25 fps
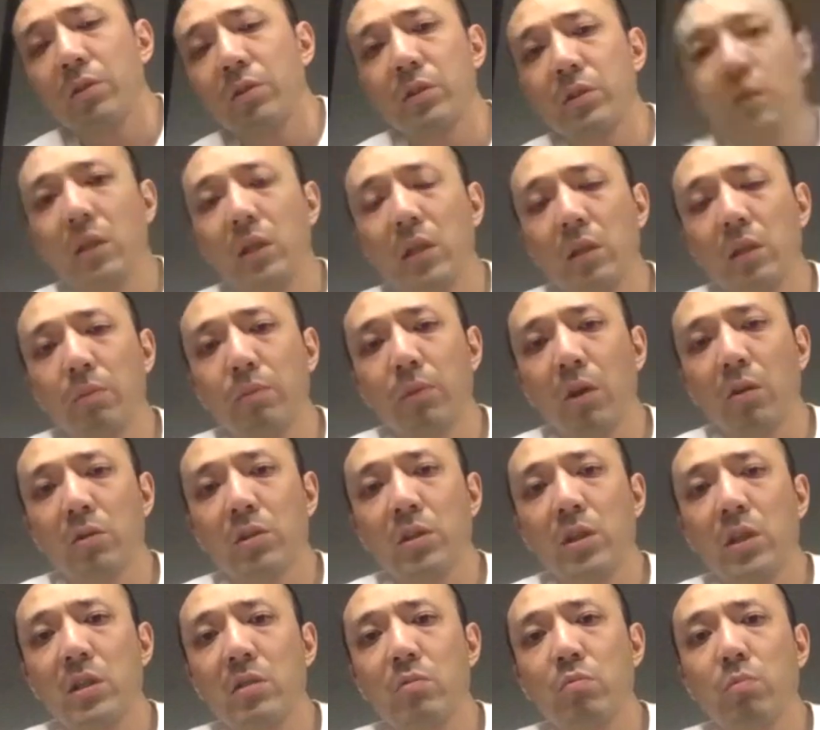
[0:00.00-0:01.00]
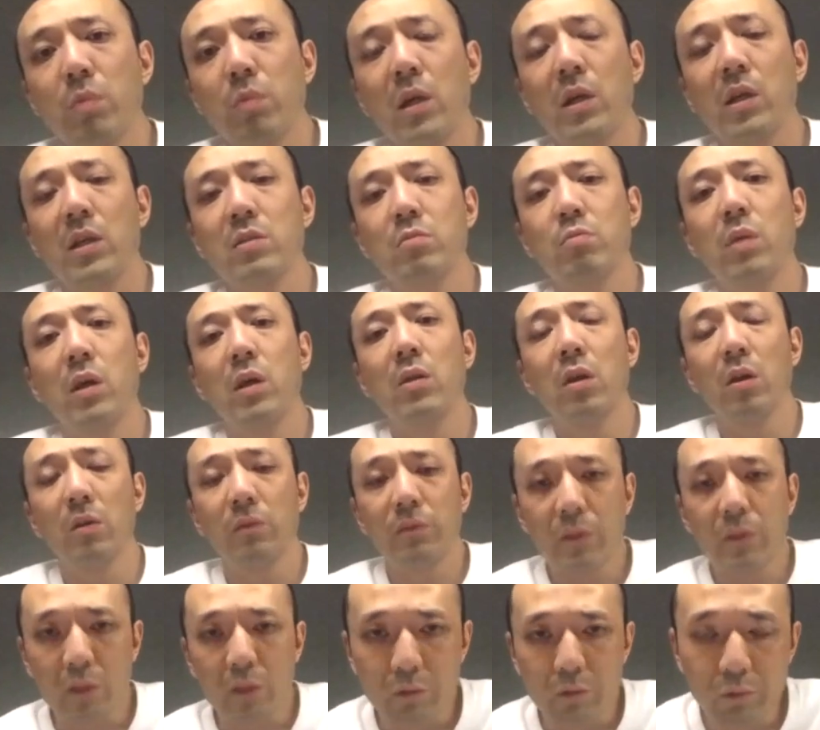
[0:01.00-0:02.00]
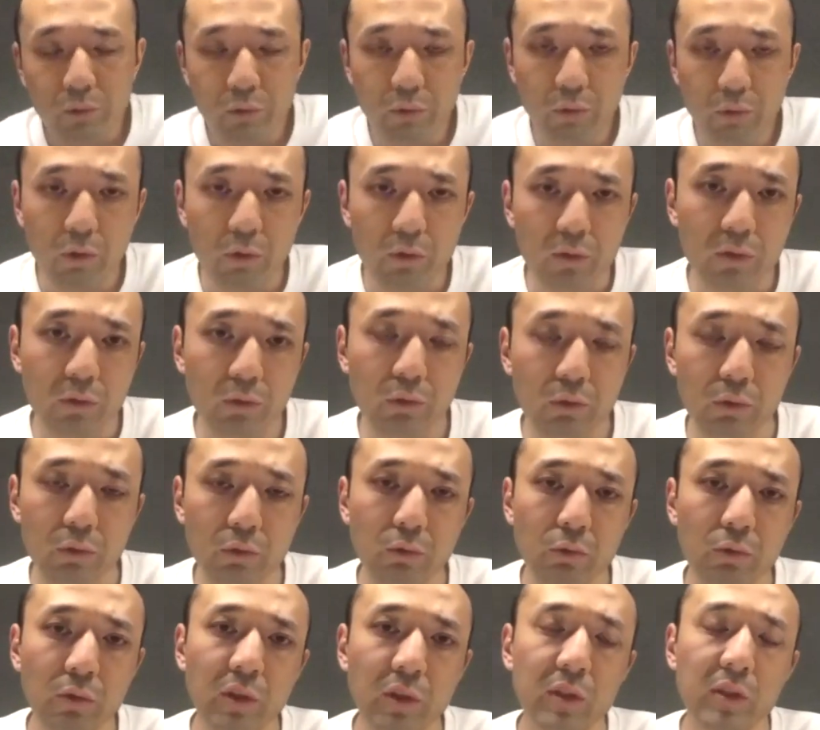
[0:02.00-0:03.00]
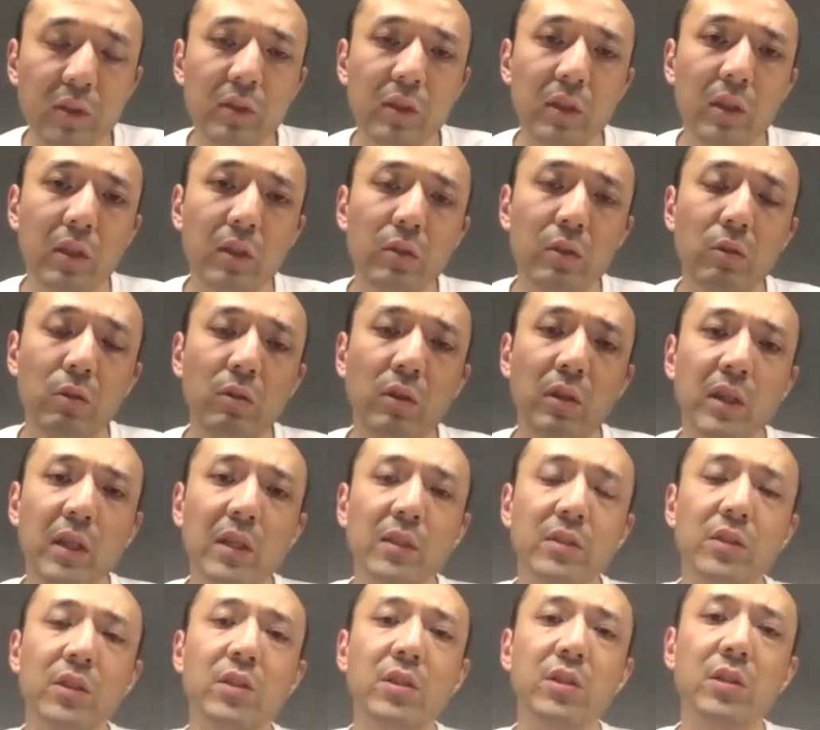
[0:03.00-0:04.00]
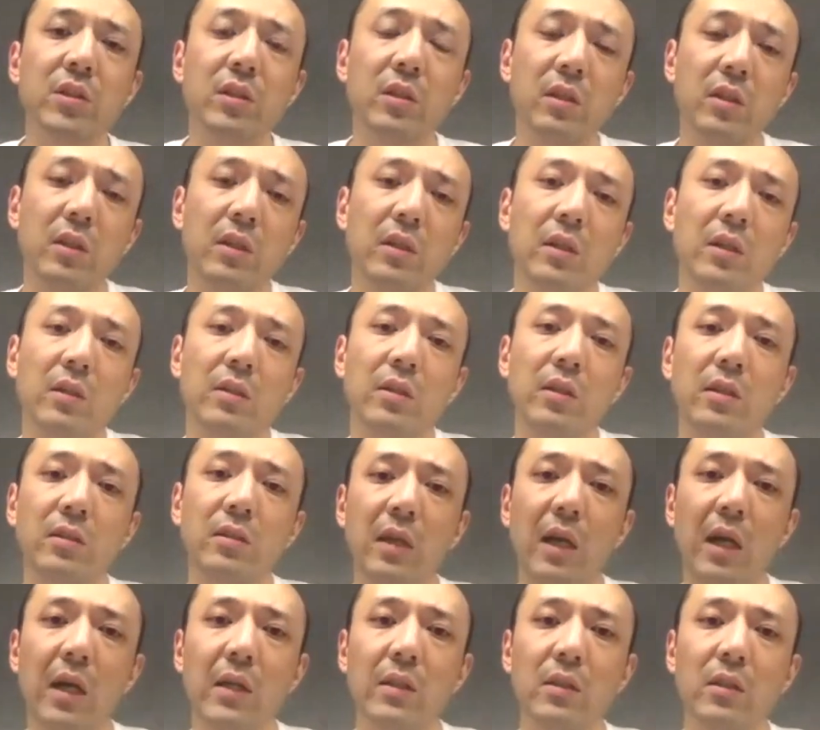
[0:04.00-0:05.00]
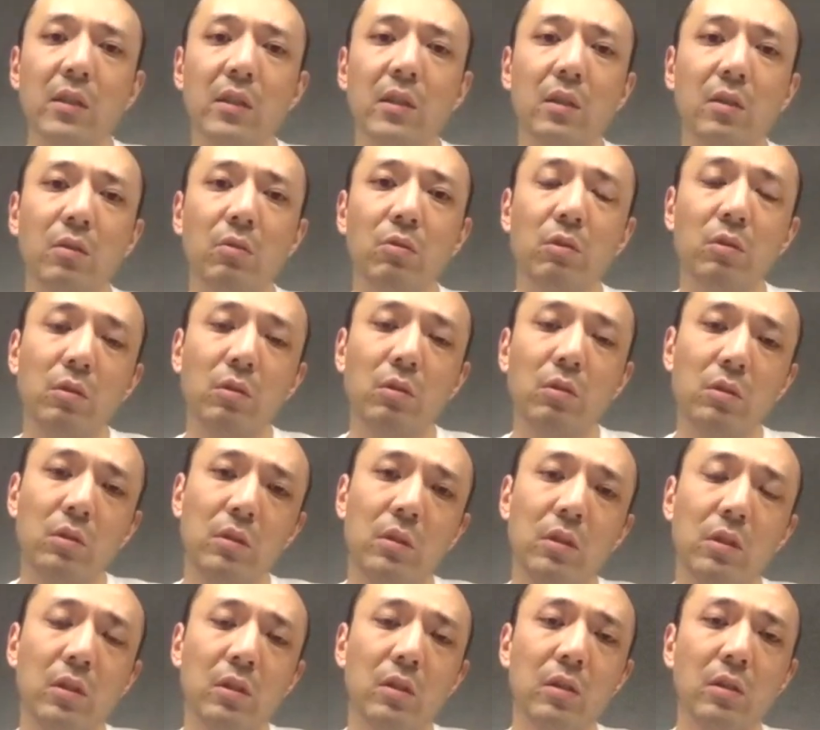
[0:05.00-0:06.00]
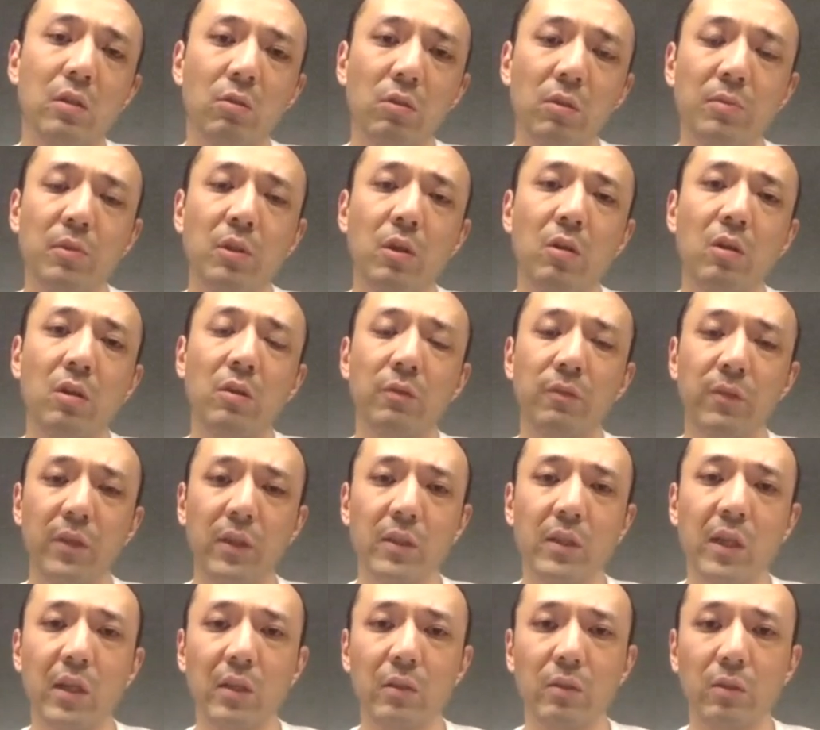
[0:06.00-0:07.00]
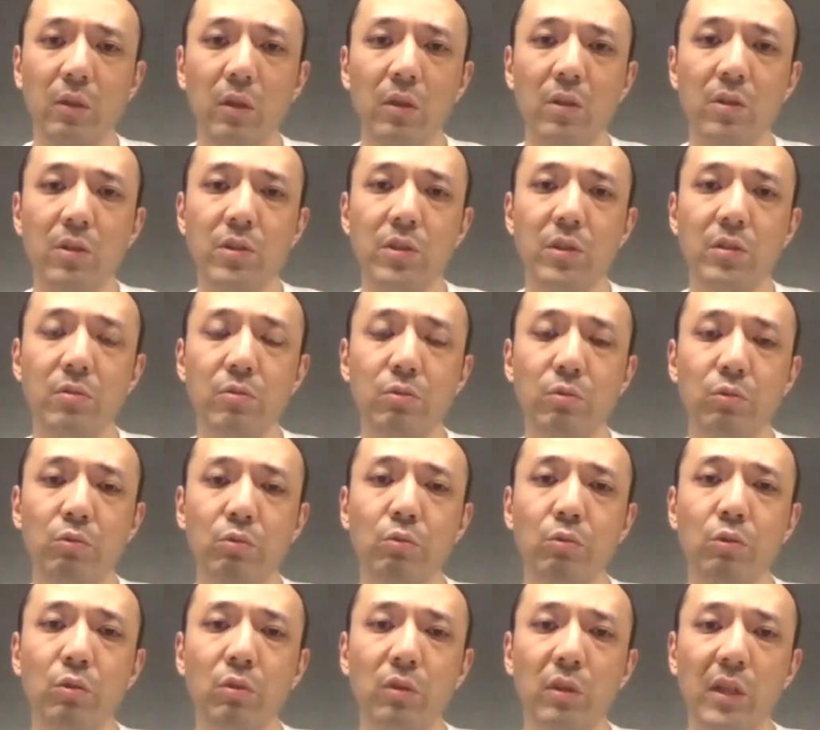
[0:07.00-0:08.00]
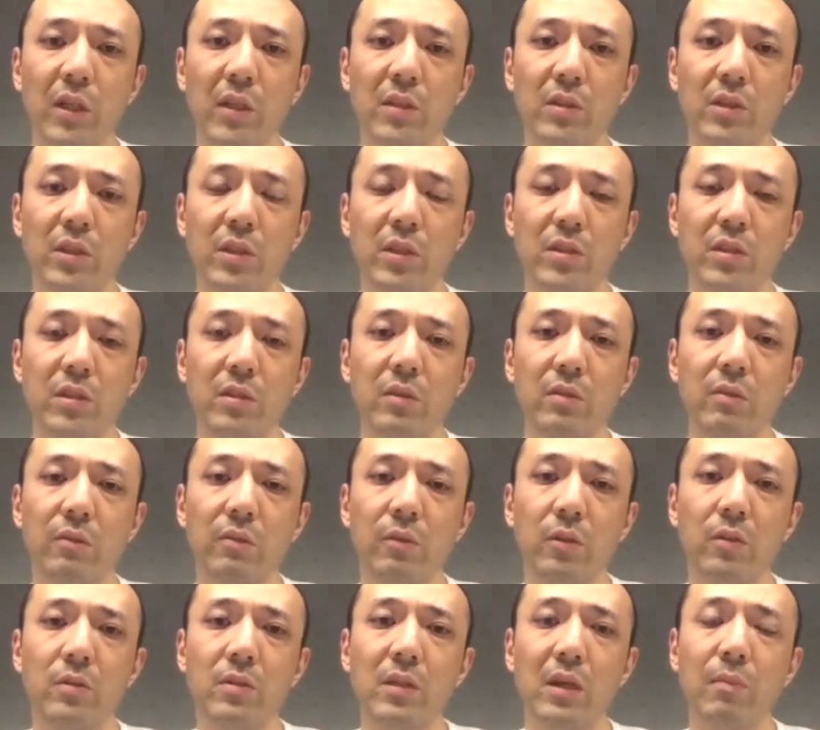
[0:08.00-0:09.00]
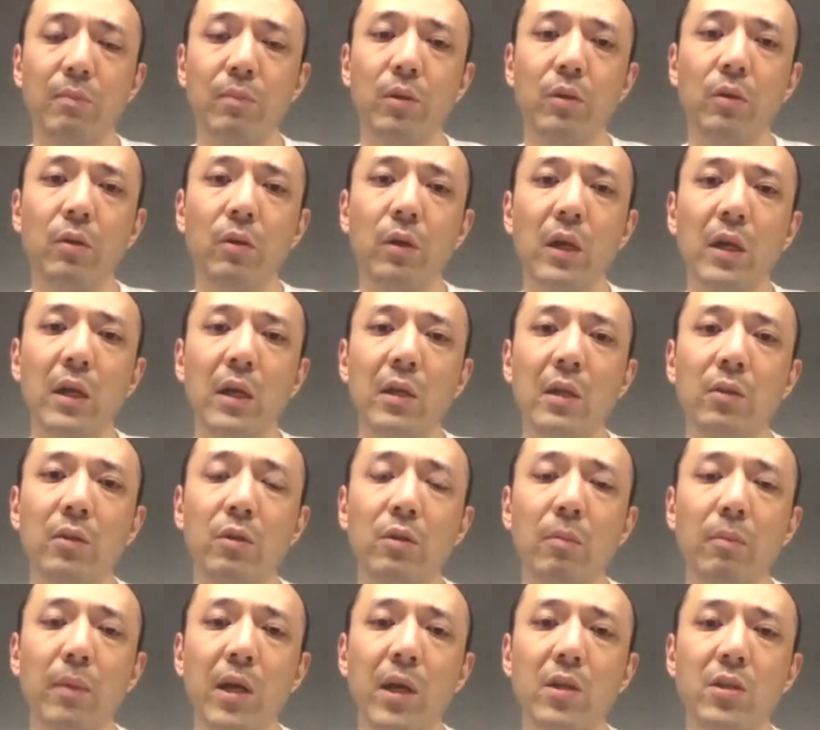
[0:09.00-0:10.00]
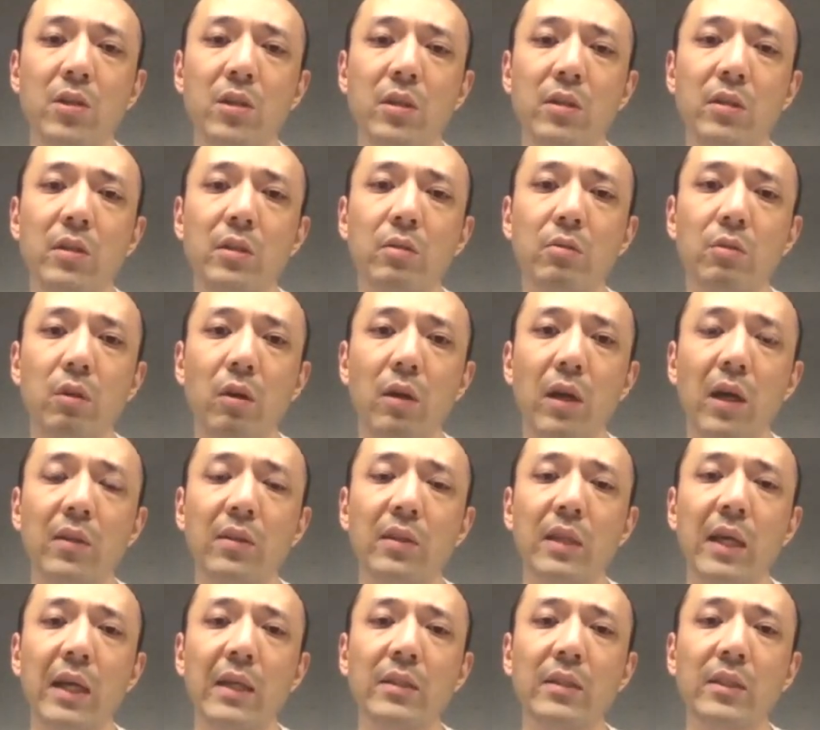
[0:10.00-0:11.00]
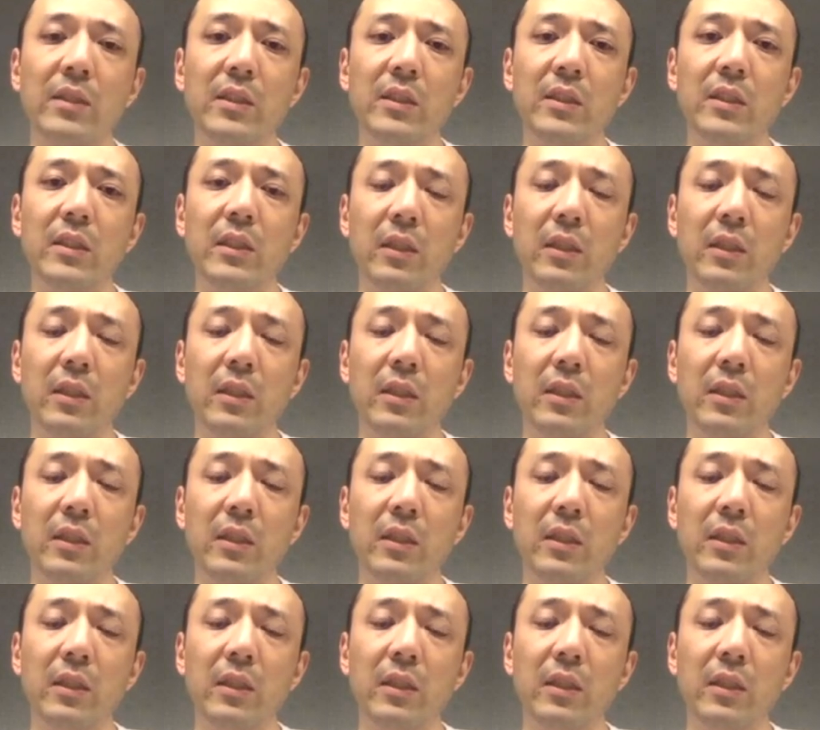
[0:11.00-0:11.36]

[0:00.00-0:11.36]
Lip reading: blockchain is one of the tools to do this tokenization. There's other cryptography technologies to do tokenization. For example, you mentioned your identity,